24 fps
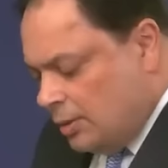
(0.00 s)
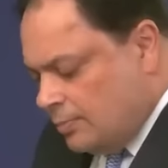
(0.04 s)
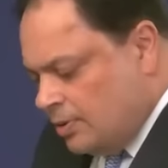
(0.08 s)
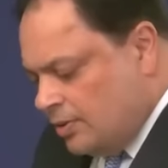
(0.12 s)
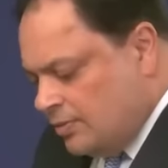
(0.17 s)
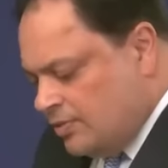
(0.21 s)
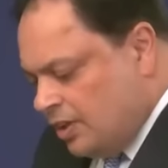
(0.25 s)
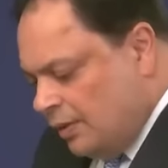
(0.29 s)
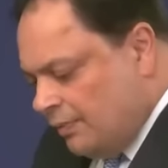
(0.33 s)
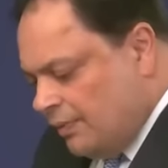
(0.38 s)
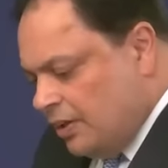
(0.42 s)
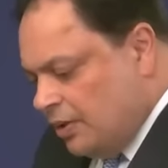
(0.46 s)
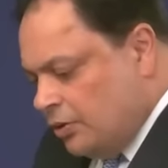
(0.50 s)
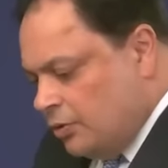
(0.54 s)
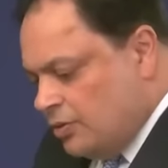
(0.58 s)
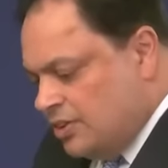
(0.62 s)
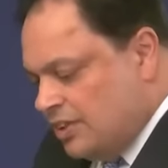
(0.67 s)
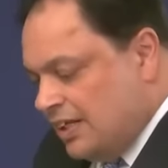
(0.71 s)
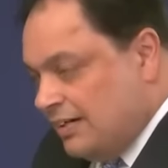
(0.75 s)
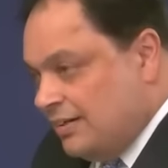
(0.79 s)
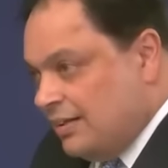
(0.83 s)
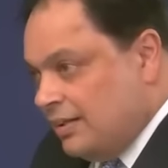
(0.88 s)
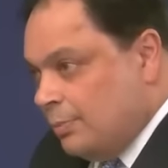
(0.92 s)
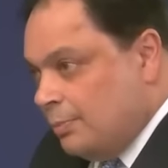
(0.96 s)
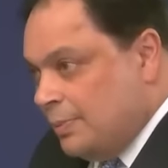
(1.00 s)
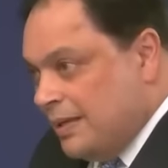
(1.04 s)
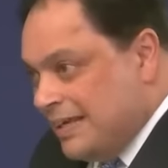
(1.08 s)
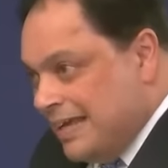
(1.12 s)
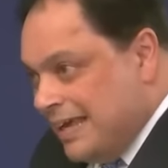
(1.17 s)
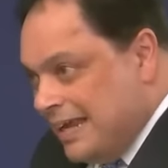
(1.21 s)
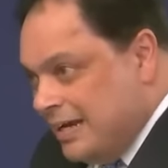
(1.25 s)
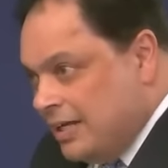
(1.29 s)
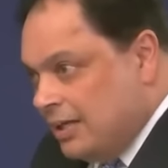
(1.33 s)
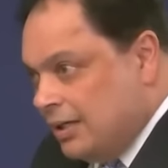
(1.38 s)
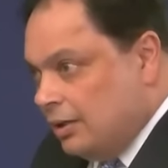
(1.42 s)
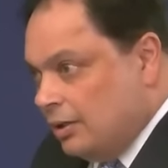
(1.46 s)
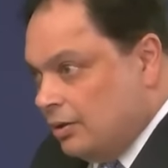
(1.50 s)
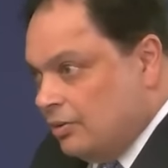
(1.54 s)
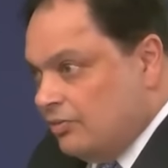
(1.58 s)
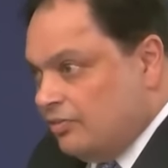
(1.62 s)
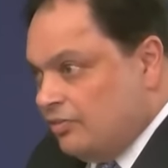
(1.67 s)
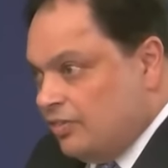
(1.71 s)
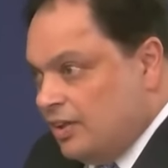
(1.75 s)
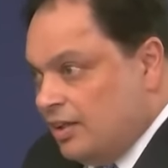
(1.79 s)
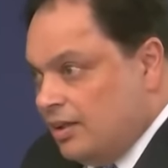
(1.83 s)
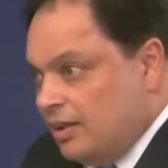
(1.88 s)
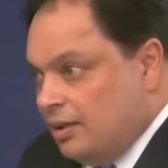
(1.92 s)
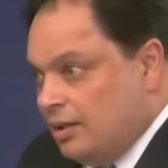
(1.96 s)
terms of something you said at the beginning
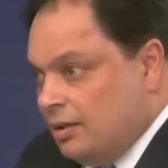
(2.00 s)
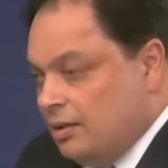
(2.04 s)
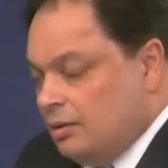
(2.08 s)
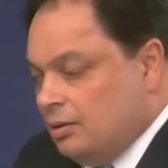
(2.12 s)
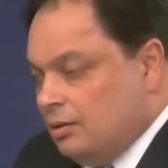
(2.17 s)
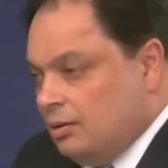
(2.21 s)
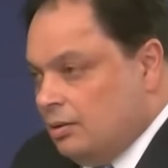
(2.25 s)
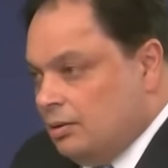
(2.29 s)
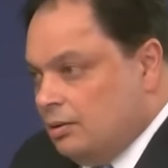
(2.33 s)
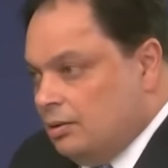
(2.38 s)
of the